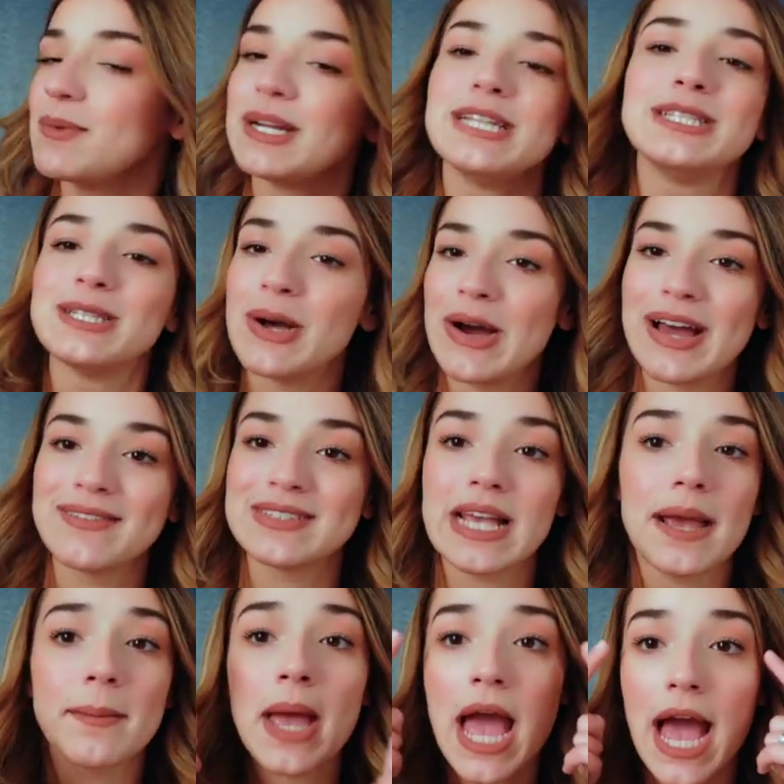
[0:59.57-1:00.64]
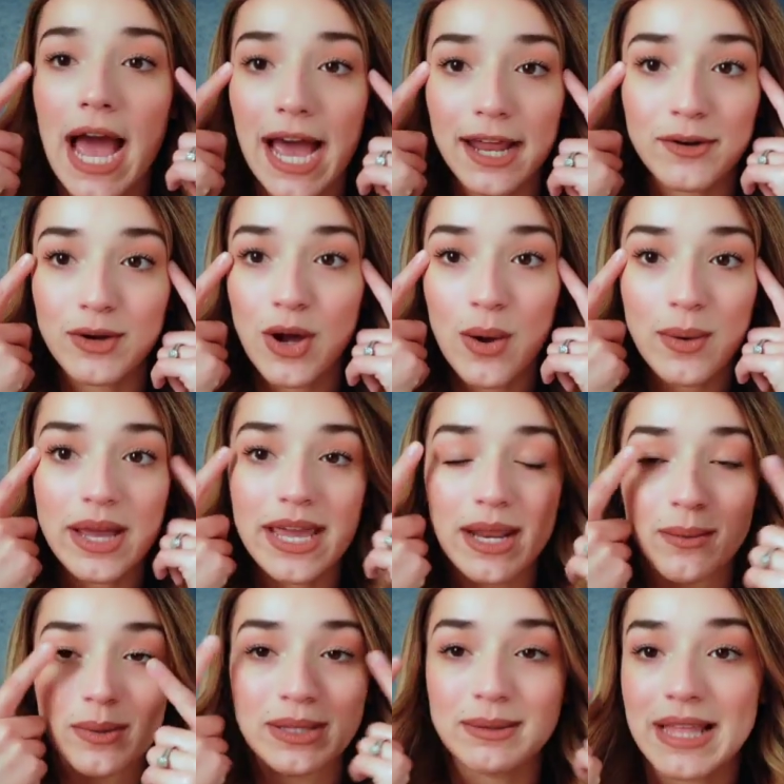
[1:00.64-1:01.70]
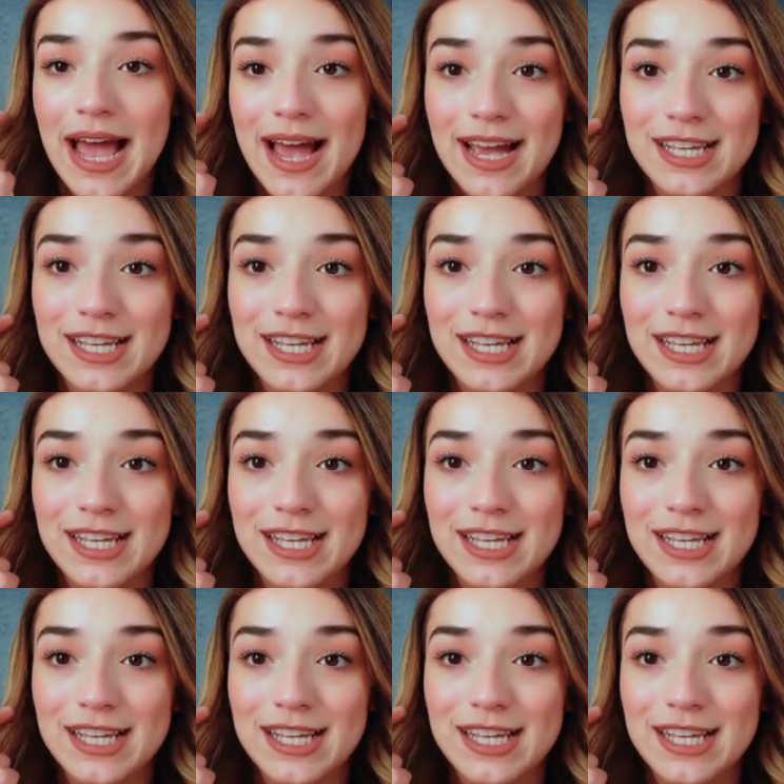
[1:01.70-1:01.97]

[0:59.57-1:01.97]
When I don't have time, I don't go in with that